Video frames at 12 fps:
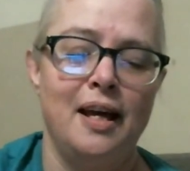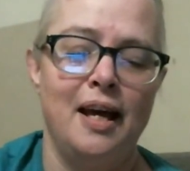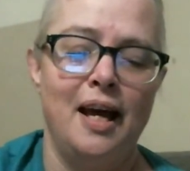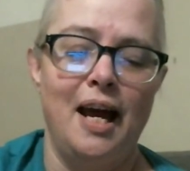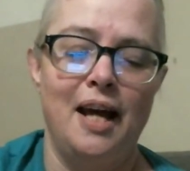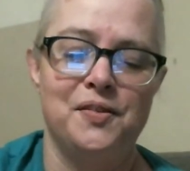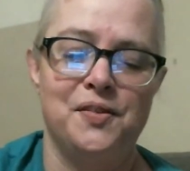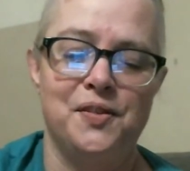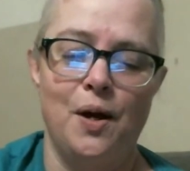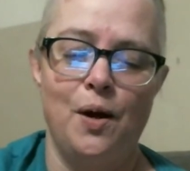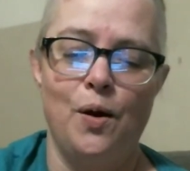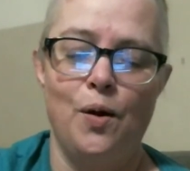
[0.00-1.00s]
And
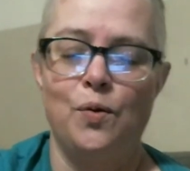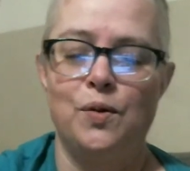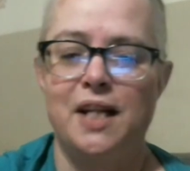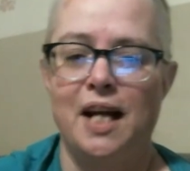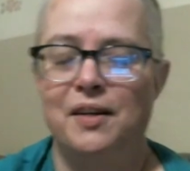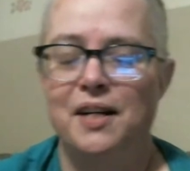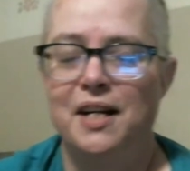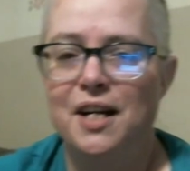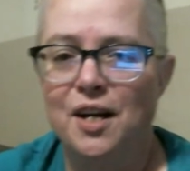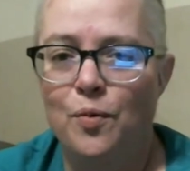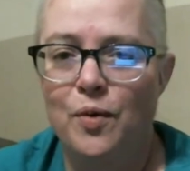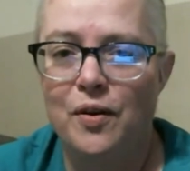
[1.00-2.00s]
so down
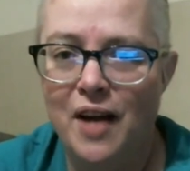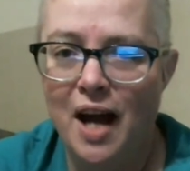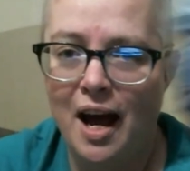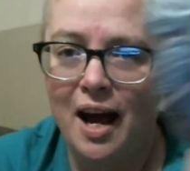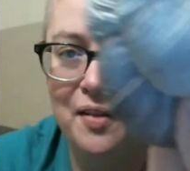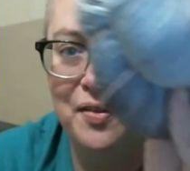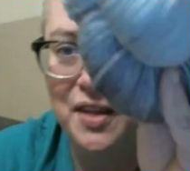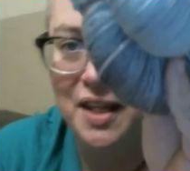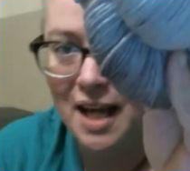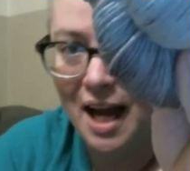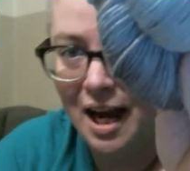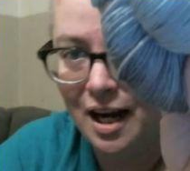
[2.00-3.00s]
here we've got
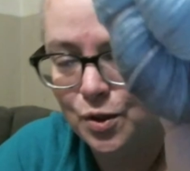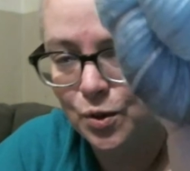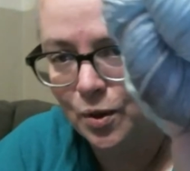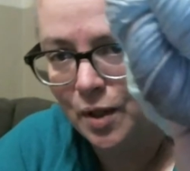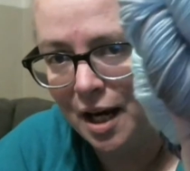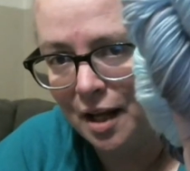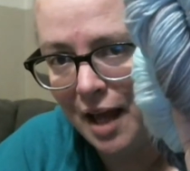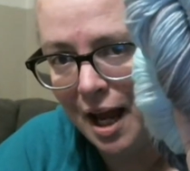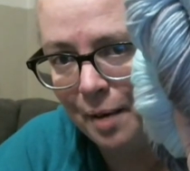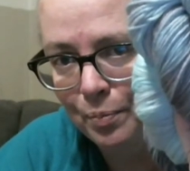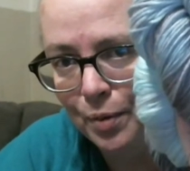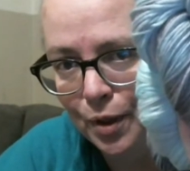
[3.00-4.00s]
the actual kind of like
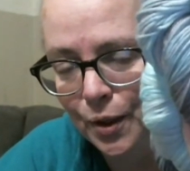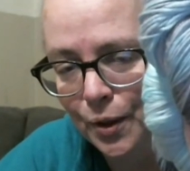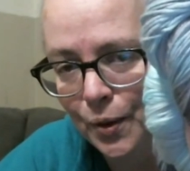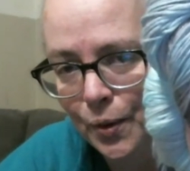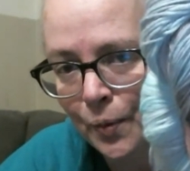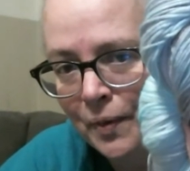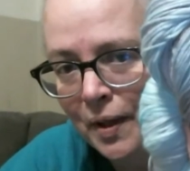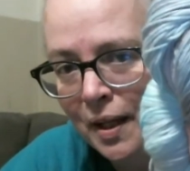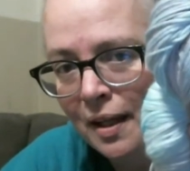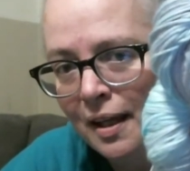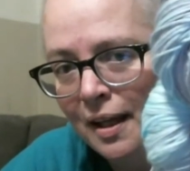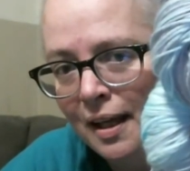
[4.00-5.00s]
blue
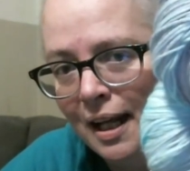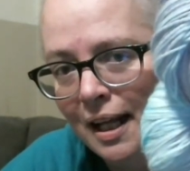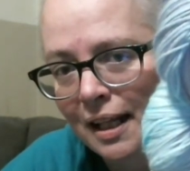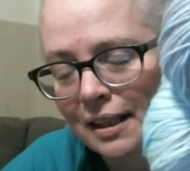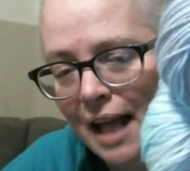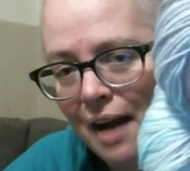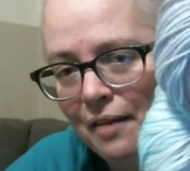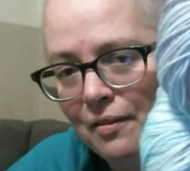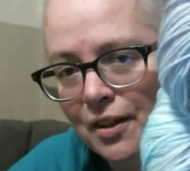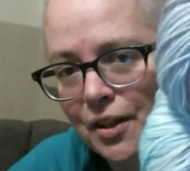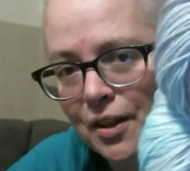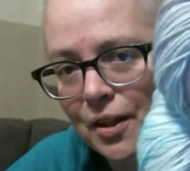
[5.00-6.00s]
and
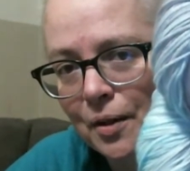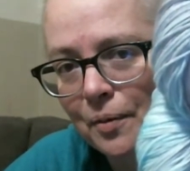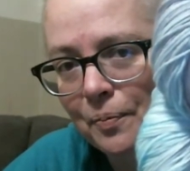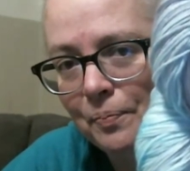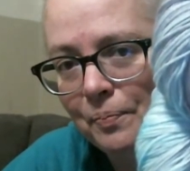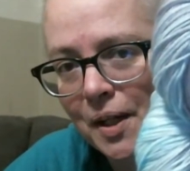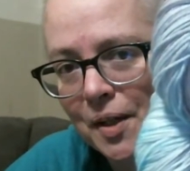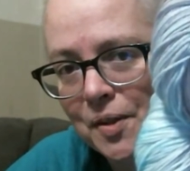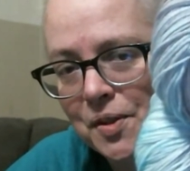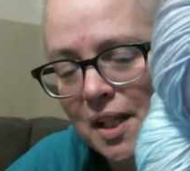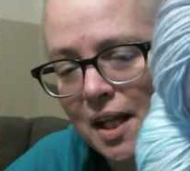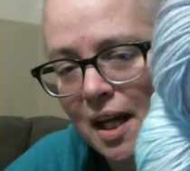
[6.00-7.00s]
lavender
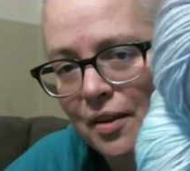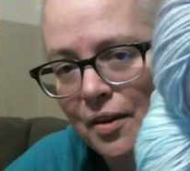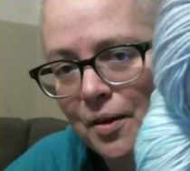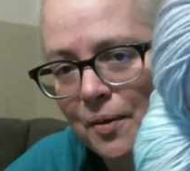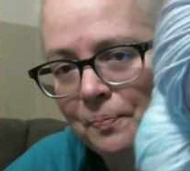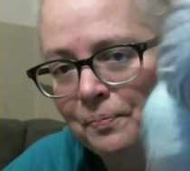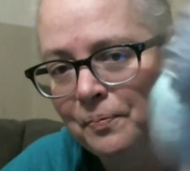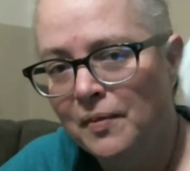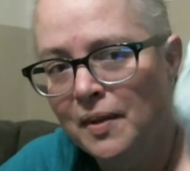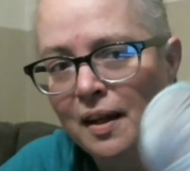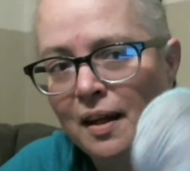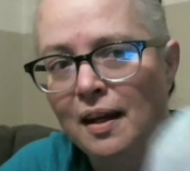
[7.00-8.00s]
mixed together,
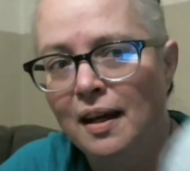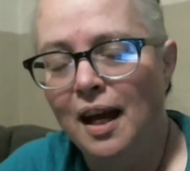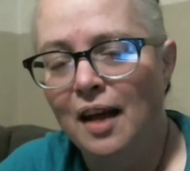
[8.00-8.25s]
and